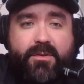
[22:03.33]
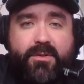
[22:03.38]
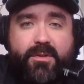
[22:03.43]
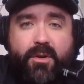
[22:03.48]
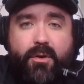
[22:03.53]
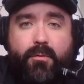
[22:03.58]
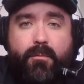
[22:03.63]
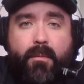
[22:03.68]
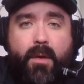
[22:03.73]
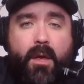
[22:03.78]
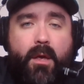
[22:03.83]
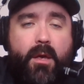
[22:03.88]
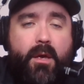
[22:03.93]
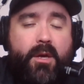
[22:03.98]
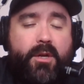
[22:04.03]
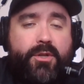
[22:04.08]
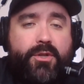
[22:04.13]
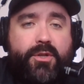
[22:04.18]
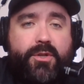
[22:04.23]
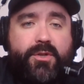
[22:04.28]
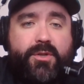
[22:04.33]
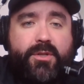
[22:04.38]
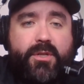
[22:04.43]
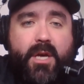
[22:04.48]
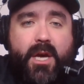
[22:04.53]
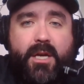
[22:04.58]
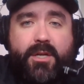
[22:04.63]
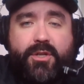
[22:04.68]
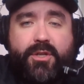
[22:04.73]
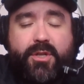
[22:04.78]
So just,
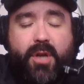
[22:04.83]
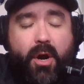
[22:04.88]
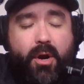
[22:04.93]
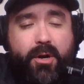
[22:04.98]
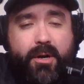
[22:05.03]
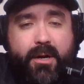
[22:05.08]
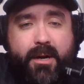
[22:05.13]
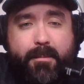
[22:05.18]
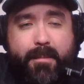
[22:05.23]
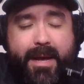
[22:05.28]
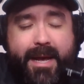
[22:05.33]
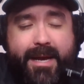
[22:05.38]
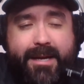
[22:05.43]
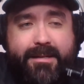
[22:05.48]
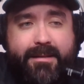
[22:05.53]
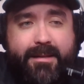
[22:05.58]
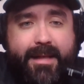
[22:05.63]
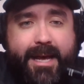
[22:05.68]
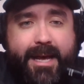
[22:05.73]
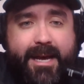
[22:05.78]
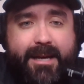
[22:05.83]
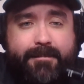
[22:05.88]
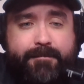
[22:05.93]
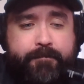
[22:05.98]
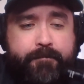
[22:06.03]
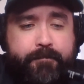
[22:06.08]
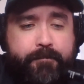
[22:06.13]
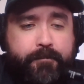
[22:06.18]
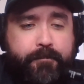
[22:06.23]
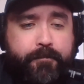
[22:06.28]
uh, just harken back to that
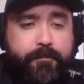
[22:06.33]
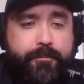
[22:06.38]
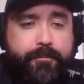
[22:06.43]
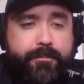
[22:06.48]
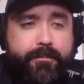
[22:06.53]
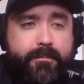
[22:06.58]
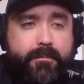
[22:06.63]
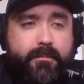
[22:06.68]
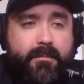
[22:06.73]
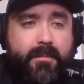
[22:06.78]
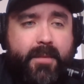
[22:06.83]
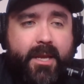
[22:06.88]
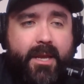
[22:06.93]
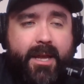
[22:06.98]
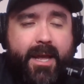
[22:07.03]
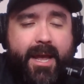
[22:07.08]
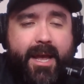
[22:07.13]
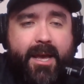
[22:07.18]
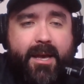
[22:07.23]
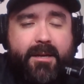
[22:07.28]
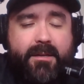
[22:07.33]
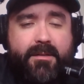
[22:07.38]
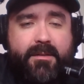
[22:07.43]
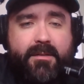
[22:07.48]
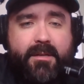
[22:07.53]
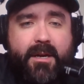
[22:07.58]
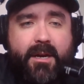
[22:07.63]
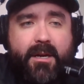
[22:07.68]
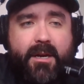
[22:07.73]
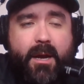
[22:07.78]
and
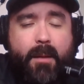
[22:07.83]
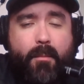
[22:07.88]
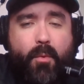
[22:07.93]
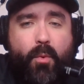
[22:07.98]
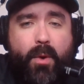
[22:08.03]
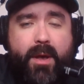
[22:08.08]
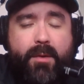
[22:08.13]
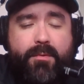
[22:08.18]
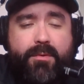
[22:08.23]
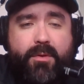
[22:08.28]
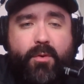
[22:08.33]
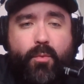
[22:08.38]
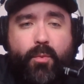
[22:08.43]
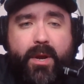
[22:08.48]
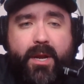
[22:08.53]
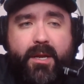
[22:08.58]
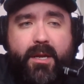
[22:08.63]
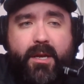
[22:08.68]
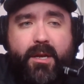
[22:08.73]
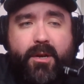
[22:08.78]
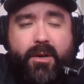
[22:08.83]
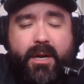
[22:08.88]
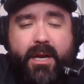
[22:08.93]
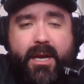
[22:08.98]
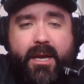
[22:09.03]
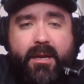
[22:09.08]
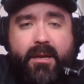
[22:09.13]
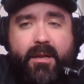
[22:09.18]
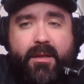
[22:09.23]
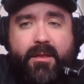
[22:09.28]
uh, come away with a win here
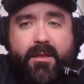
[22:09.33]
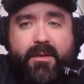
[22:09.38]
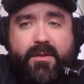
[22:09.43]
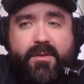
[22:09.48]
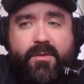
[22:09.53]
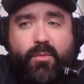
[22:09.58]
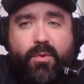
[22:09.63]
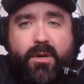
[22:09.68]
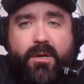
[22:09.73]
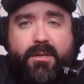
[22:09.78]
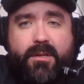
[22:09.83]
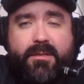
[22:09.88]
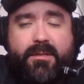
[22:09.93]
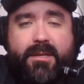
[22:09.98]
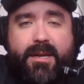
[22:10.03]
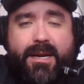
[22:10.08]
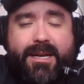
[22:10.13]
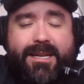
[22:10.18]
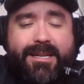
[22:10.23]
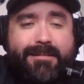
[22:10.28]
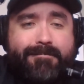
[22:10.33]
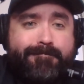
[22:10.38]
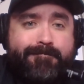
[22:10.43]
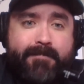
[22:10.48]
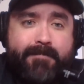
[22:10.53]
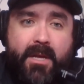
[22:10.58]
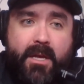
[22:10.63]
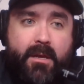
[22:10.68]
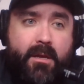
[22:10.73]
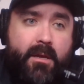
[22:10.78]
in this one tonight. And
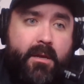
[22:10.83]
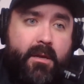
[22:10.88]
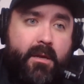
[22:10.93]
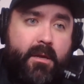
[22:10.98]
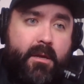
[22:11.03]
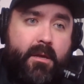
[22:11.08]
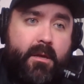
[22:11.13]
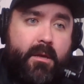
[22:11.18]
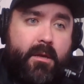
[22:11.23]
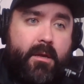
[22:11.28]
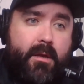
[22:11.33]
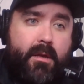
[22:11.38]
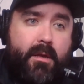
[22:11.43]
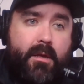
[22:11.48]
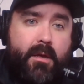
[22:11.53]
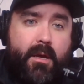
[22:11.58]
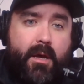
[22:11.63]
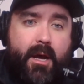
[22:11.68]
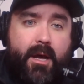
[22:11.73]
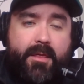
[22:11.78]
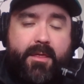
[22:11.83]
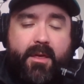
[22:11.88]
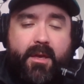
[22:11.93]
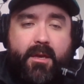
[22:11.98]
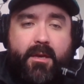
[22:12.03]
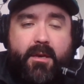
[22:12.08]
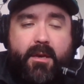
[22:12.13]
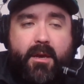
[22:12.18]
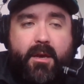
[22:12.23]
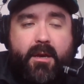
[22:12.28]
I
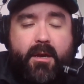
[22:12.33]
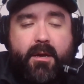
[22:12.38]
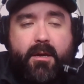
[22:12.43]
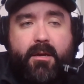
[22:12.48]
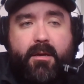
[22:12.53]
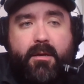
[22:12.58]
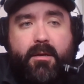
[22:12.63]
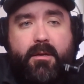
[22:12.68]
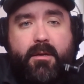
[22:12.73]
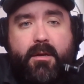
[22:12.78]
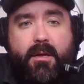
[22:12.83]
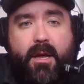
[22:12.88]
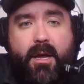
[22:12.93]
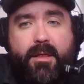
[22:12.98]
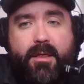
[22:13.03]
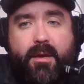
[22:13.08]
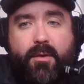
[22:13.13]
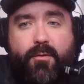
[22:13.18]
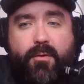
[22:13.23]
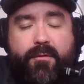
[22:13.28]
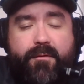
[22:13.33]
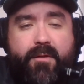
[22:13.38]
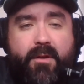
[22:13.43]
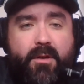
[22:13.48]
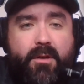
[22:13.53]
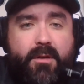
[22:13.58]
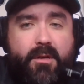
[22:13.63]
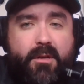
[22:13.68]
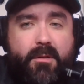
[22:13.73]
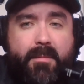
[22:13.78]
think... Uh, I think we'll feel a
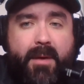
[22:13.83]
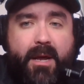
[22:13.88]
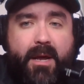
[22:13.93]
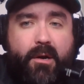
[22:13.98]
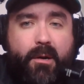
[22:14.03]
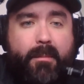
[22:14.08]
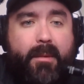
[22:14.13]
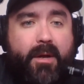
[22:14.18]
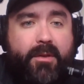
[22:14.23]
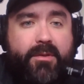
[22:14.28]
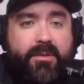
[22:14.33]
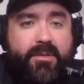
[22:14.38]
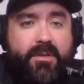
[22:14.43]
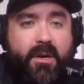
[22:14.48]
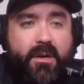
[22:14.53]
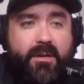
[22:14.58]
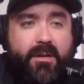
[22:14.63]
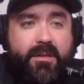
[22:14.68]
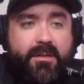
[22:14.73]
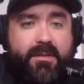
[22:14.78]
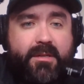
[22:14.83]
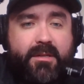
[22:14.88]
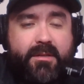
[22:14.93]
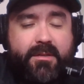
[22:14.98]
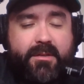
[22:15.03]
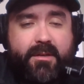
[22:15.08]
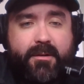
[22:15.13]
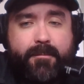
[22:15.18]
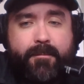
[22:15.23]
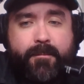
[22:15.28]
little better about the start of the
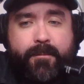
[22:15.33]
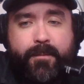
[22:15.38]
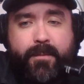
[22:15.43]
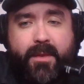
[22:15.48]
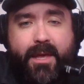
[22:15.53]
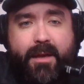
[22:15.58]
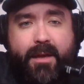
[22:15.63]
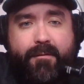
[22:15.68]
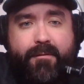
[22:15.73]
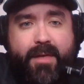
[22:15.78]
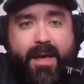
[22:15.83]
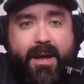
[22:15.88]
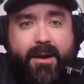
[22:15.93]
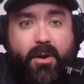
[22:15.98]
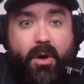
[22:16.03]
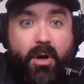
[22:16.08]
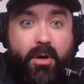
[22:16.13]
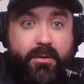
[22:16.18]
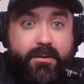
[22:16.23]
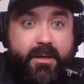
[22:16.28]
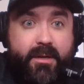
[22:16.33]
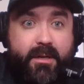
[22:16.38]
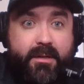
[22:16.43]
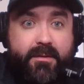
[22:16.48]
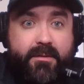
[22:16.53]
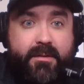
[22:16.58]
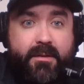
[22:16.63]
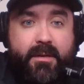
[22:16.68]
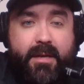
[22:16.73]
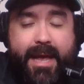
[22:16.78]
season if that all
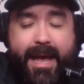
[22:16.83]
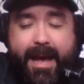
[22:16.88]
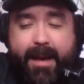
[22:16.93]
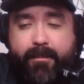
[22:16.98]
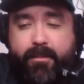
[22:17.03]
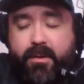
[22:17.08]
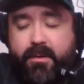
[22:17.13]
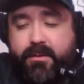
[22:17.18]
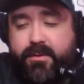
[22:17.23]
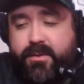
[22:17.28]
does happen.